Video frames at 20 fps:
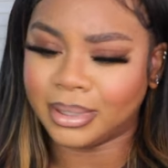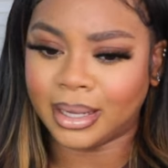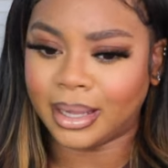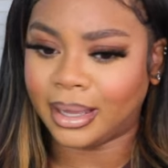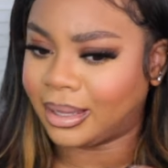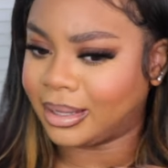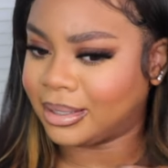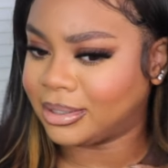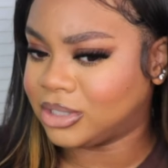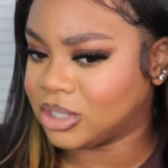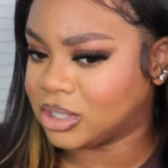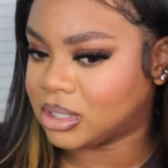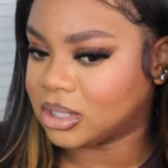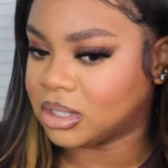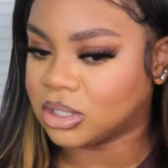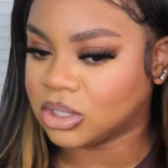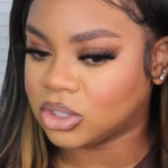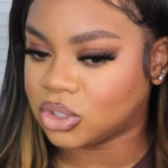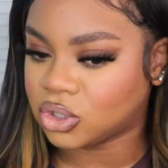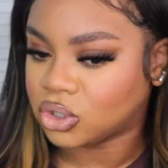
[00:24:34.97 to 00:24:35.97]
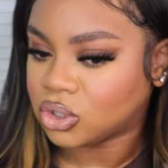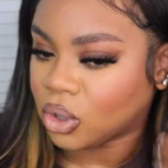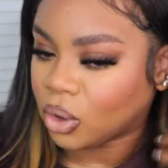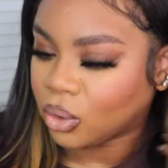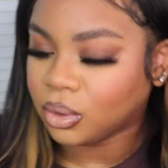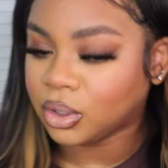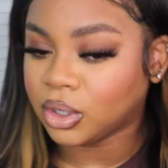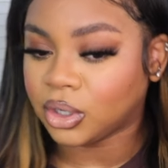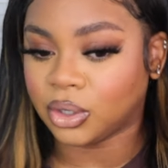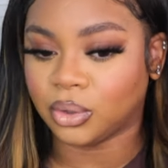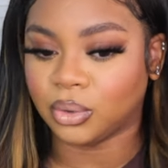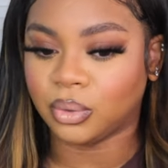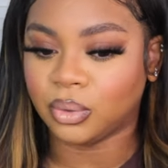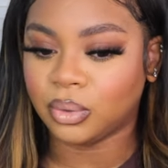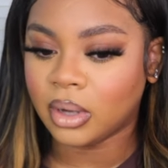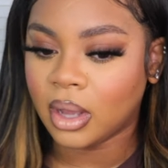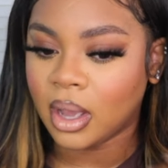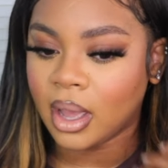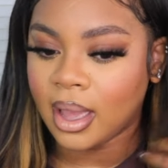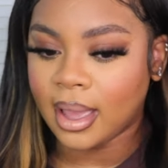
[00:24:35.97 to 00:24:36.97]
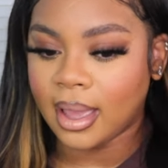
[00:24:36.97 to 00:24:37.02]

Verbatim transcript: Like, it just looks so cute,